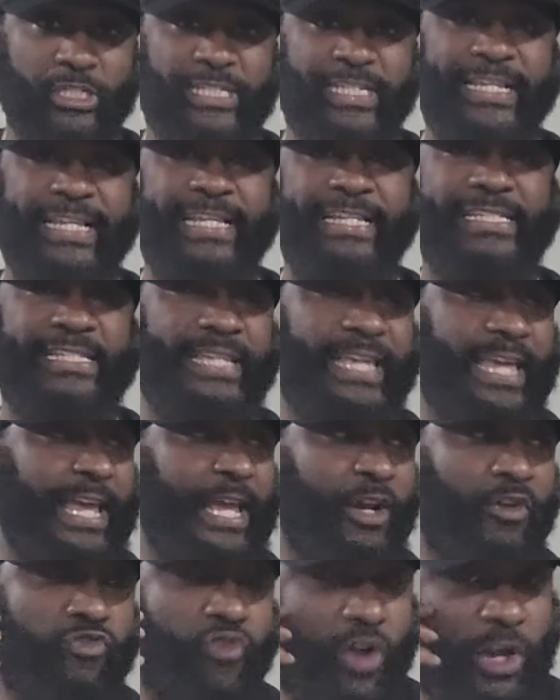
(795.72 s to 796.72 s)
Ortiz,
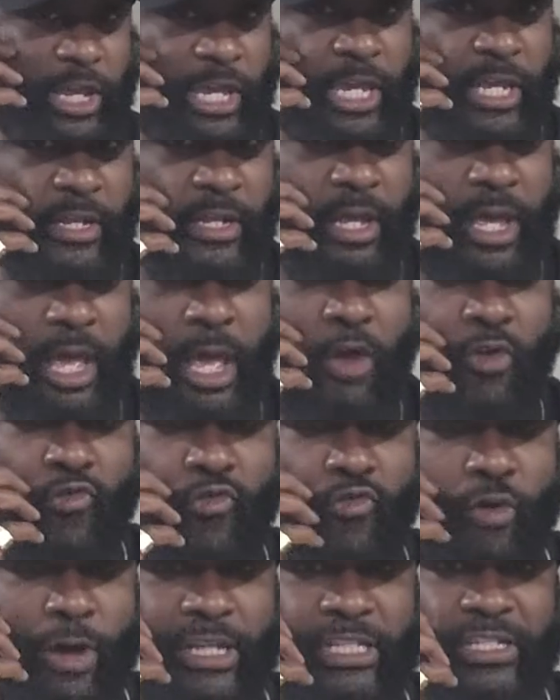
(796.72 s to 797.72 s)
King Crooked,
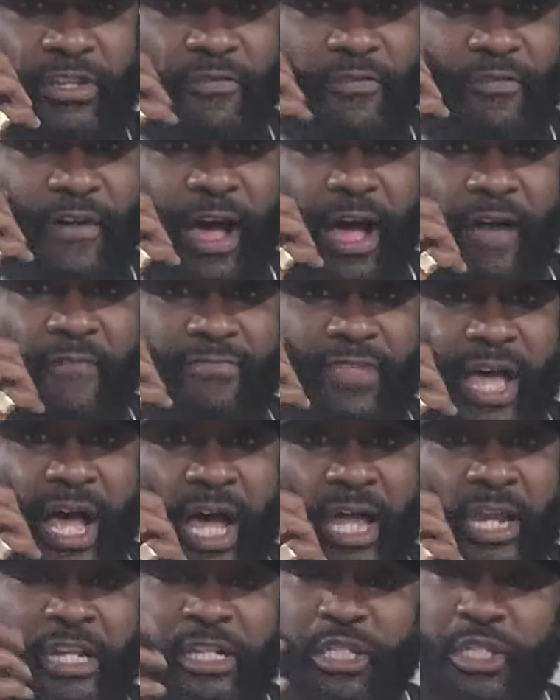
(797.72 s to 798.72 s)
Royce the
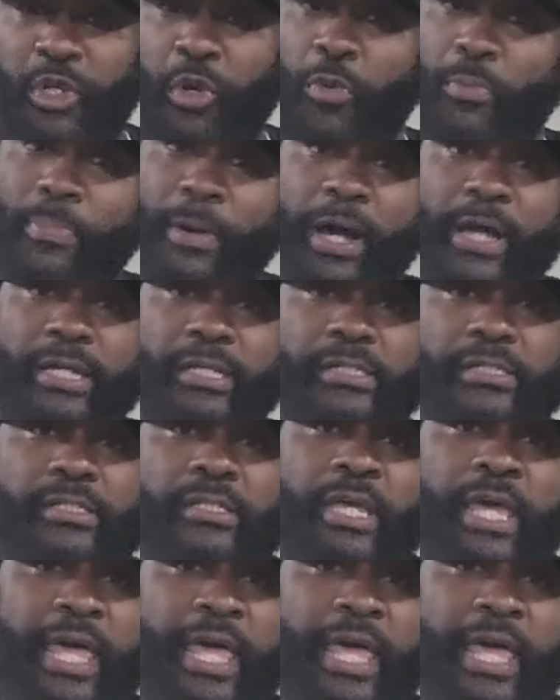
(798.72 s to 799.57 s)
5'9", and Joe Buttons.